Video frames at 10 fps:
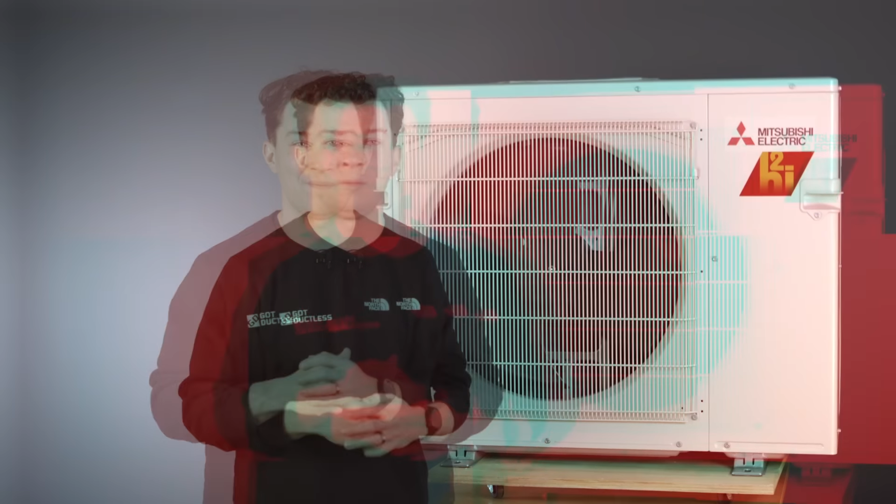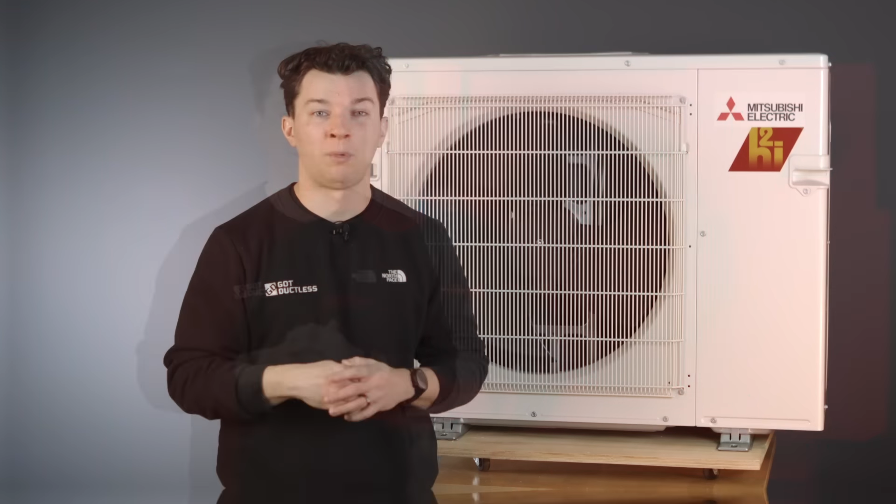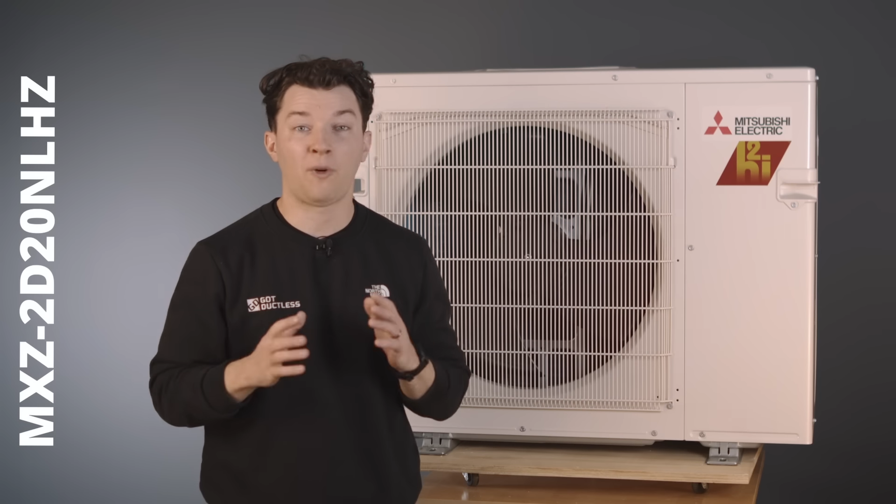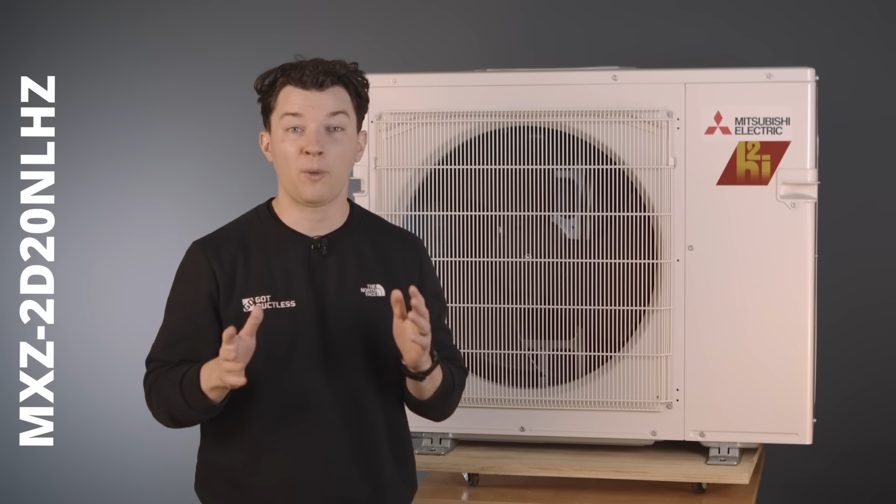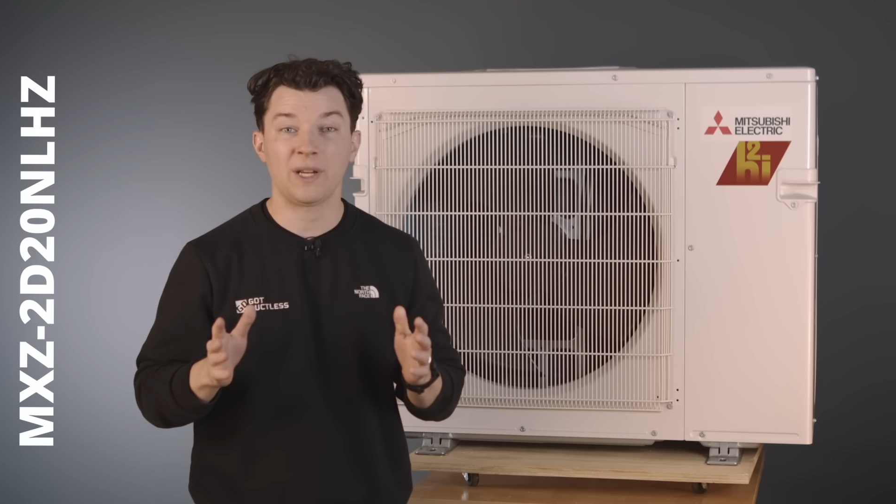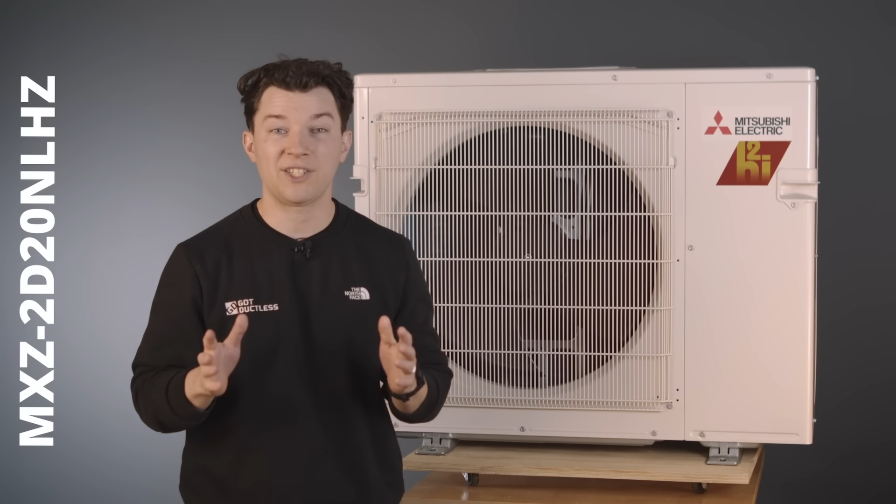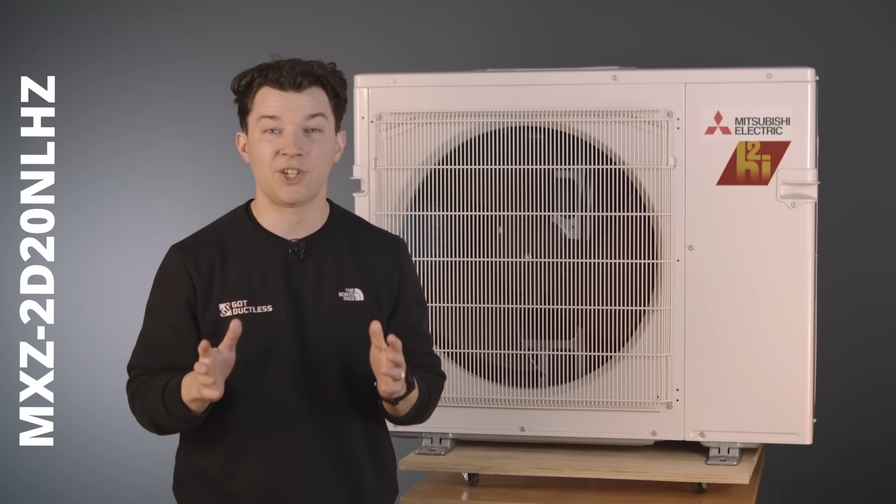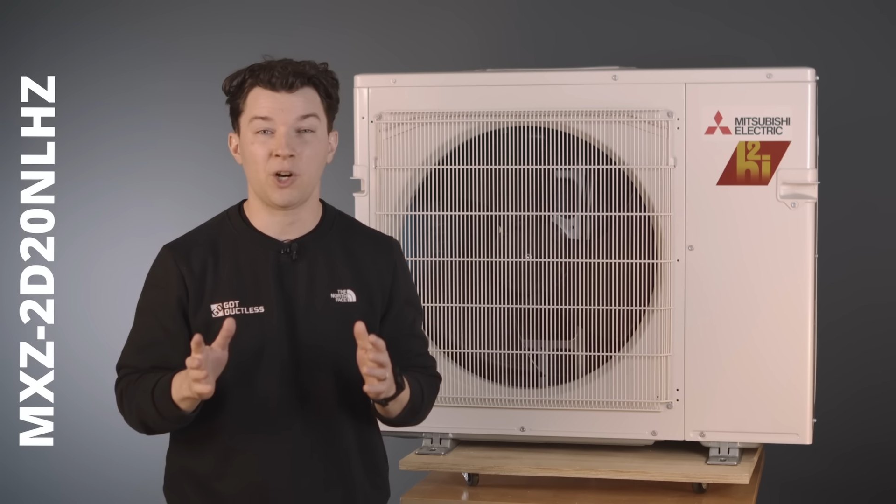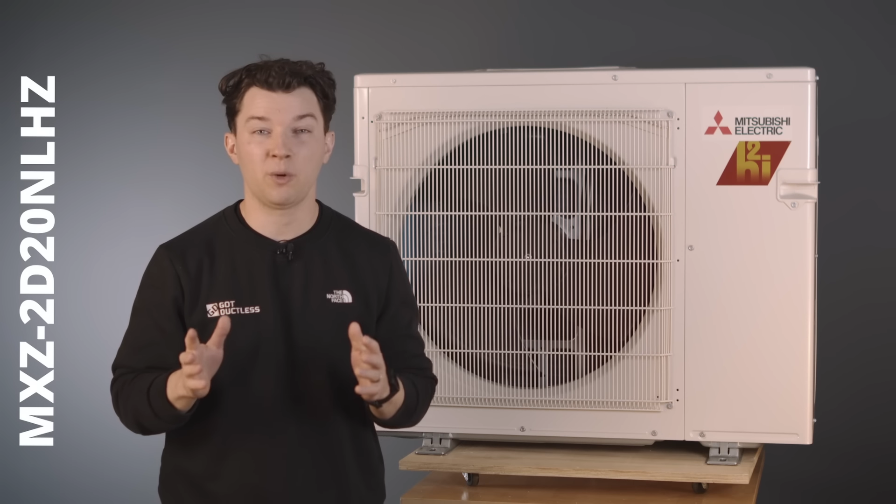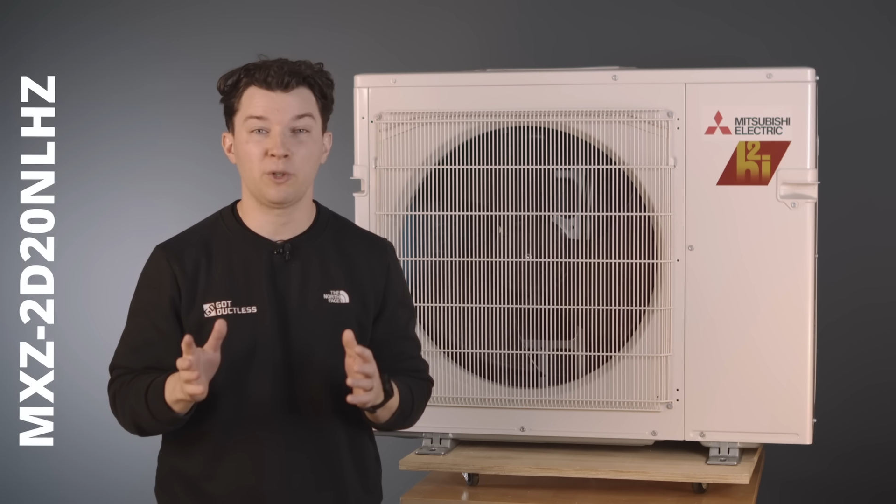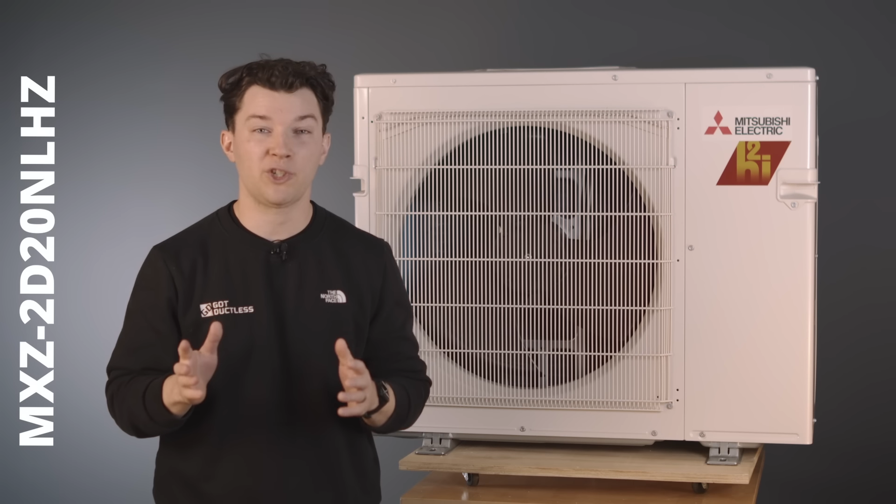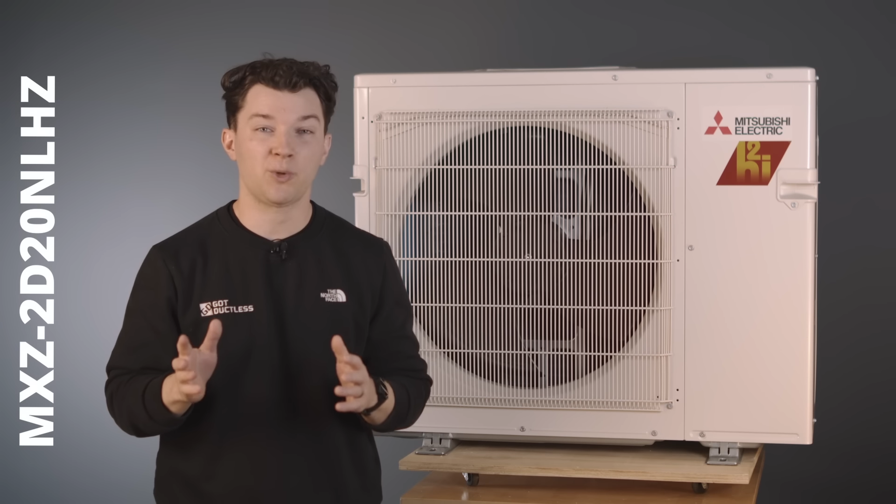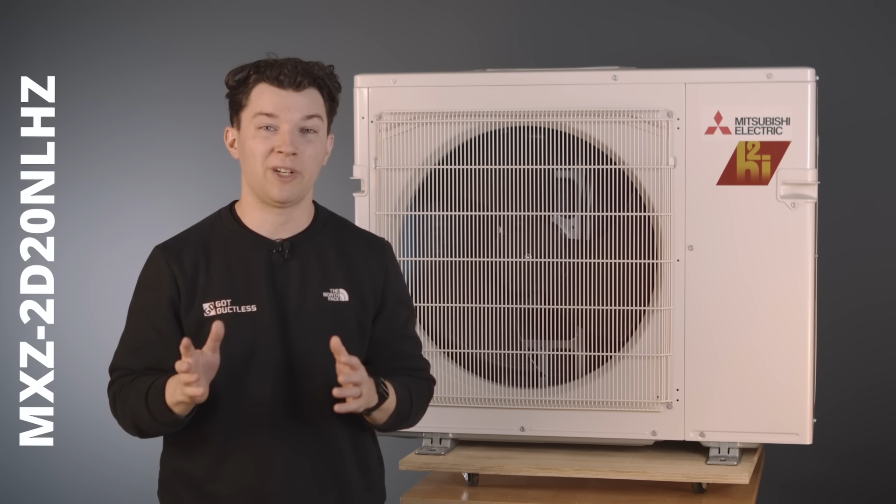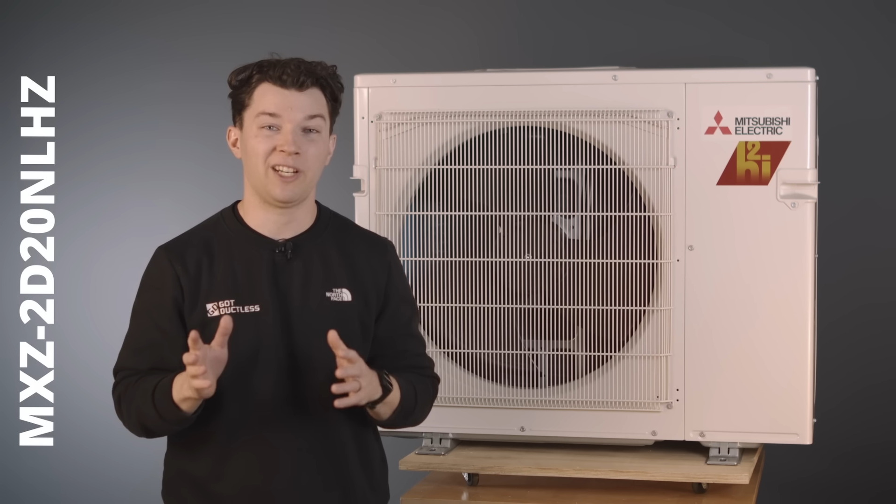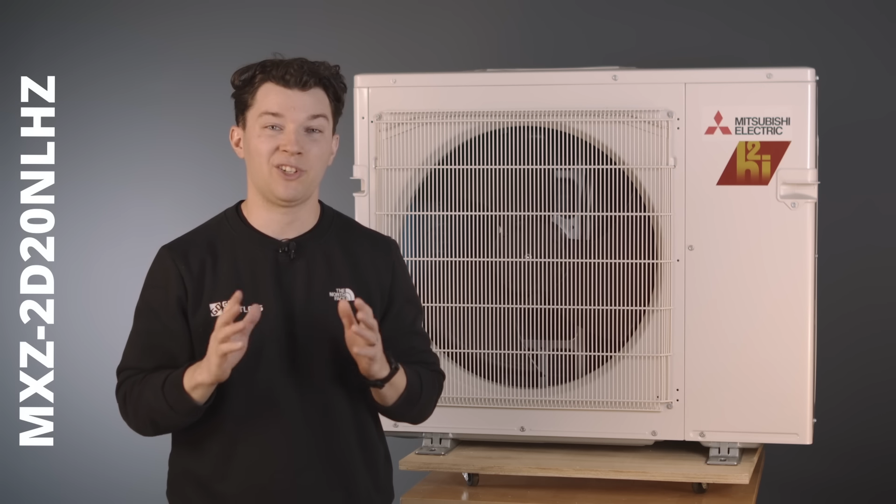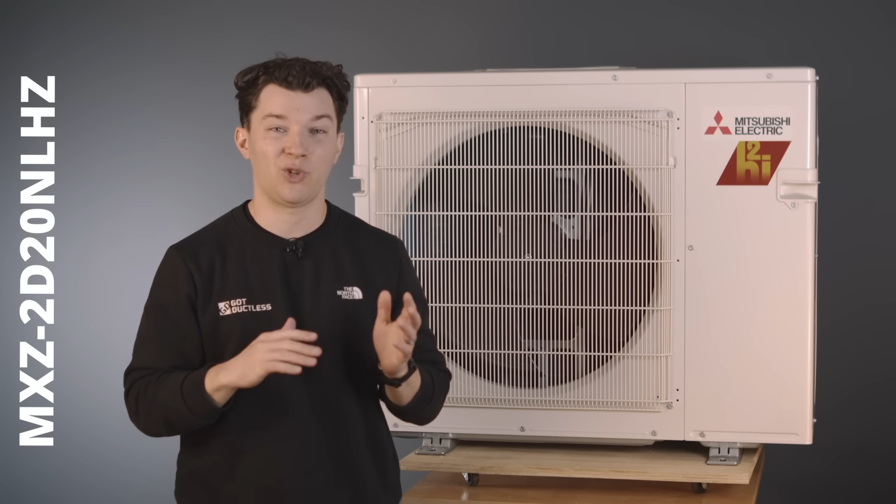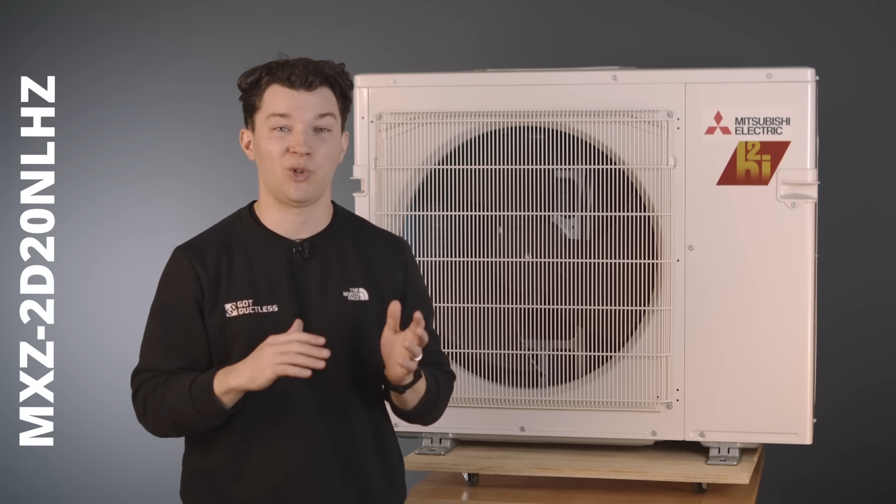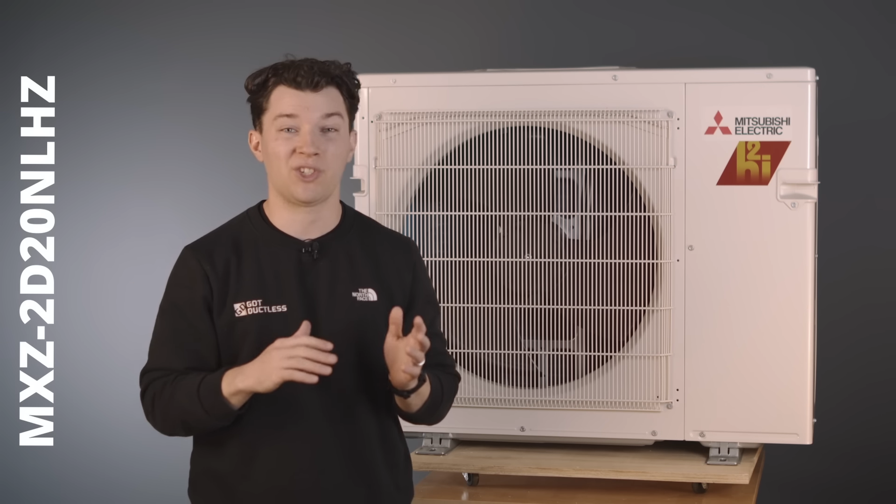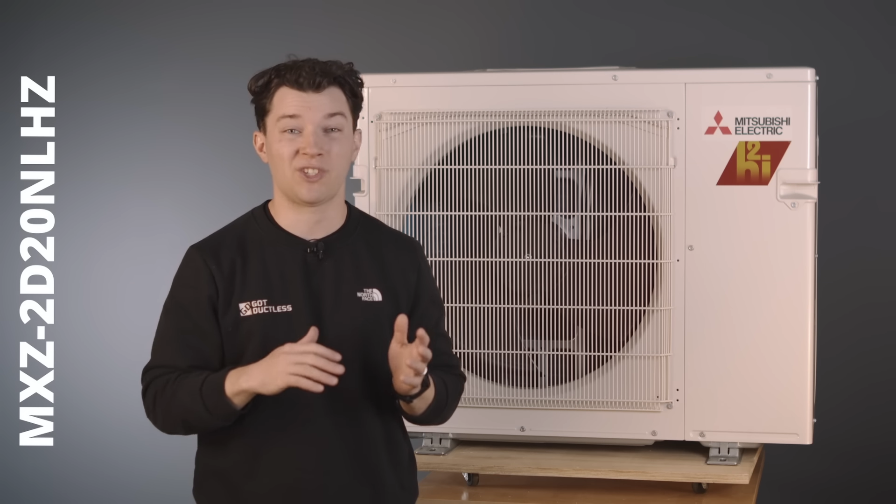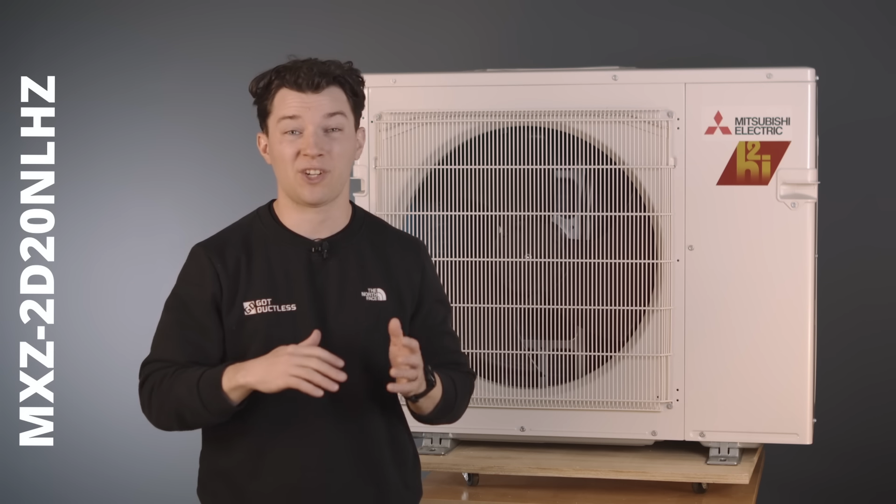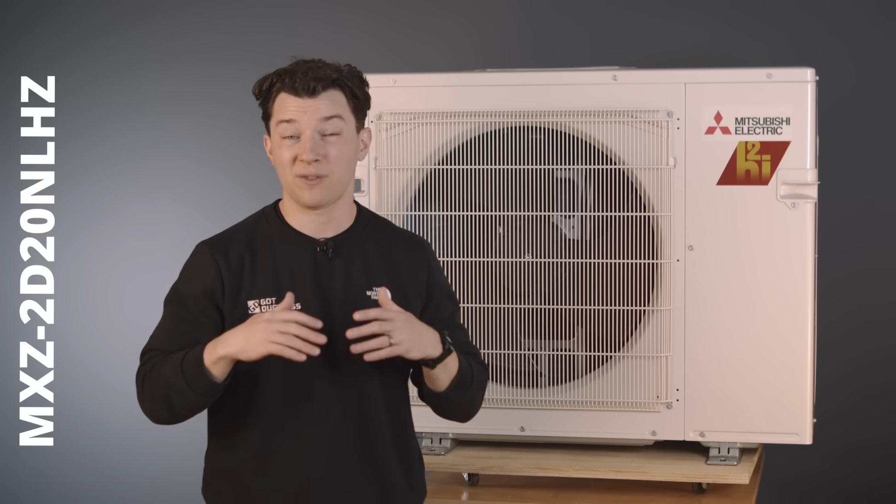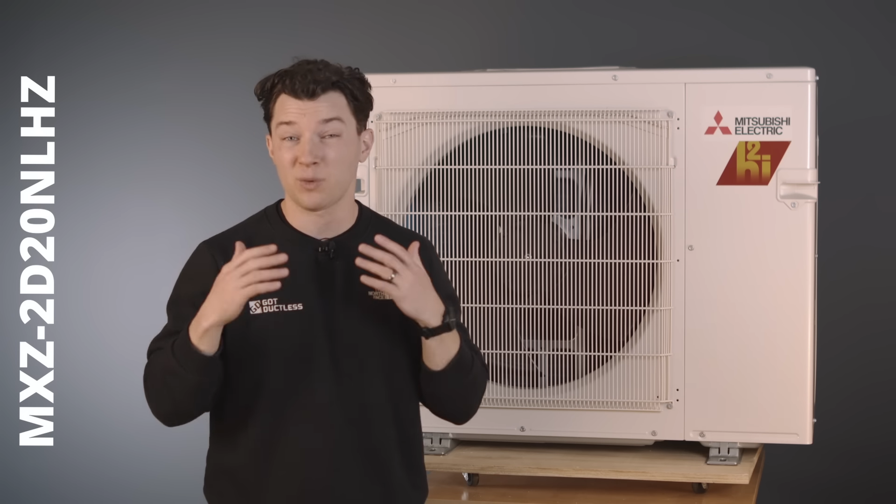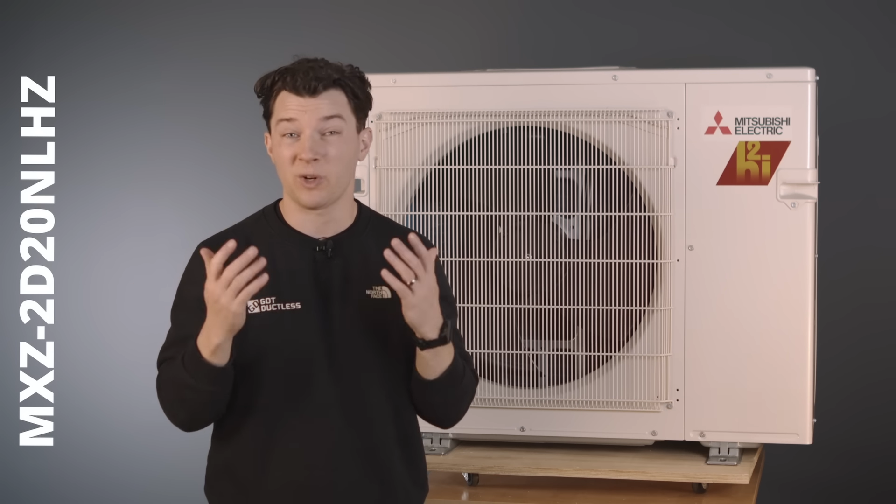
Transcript: Before we get started, we just wanted to introduce ourselves.